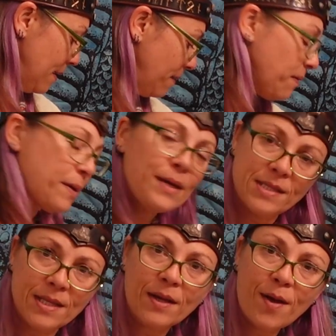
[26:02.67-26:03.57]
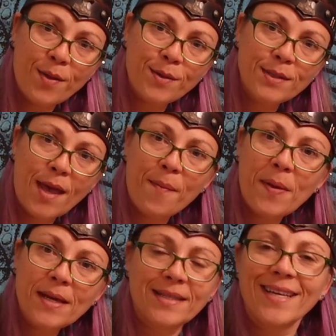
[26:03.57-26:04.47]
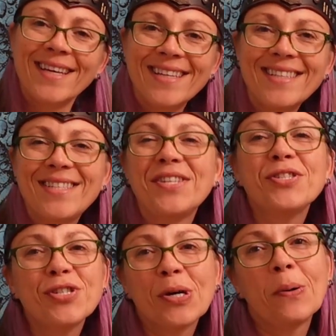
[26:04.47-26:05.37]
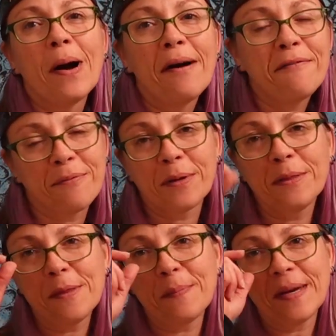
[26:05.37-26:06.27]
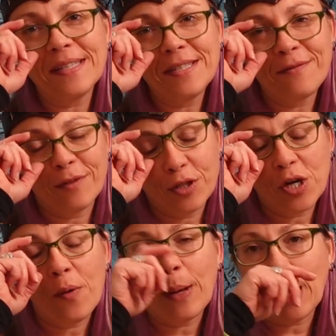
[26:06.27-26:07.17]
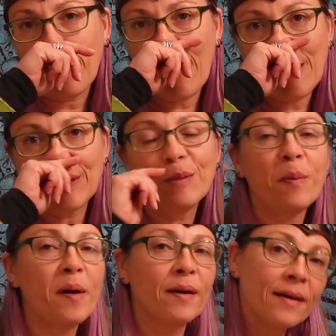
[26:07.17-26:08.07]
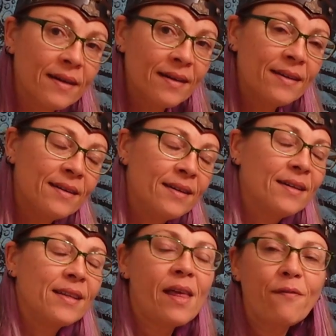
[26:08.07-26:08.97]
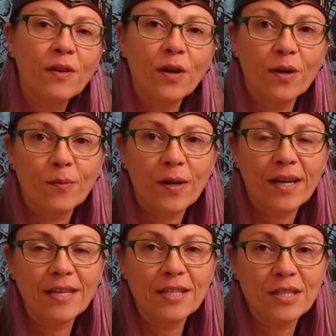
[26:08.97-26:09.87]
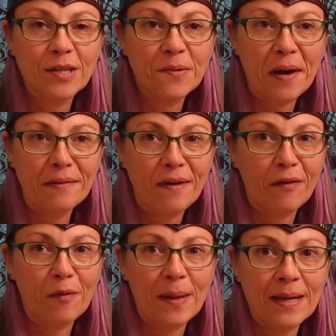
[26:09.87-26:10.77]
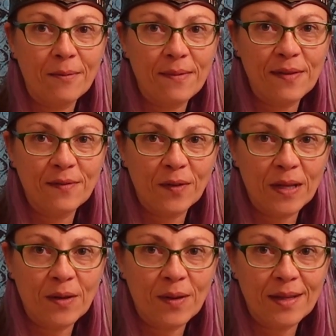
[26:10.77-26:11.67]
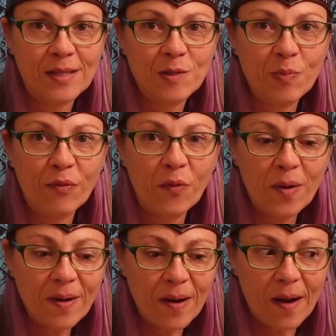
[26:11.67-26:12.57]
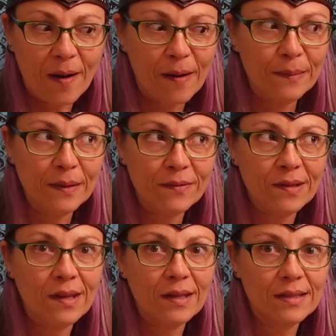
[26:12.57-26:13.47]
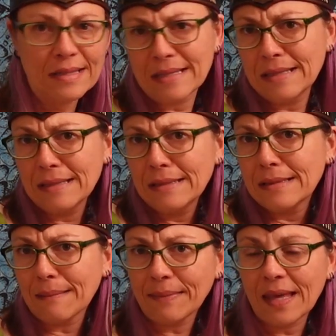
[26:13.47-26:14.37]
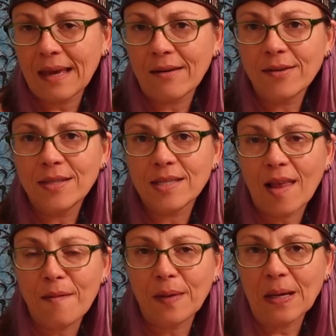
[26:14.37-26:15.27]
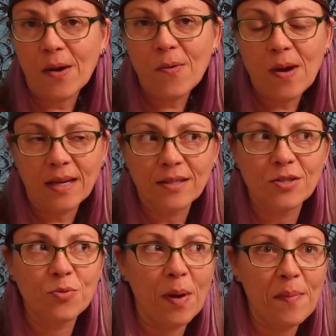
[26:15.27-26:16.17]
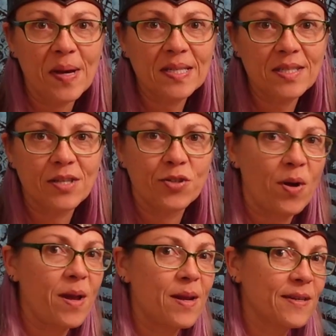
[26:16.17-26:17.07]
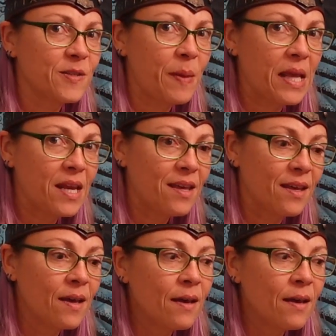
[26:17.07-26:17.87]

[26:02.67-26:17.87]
I realized the colors I picked to show off weren't the best for showing a pattern, but live and learn. What can you do? I've never made a weaving video like this before. If you'd like to see something else, let me know. I can do my best to try and explain it.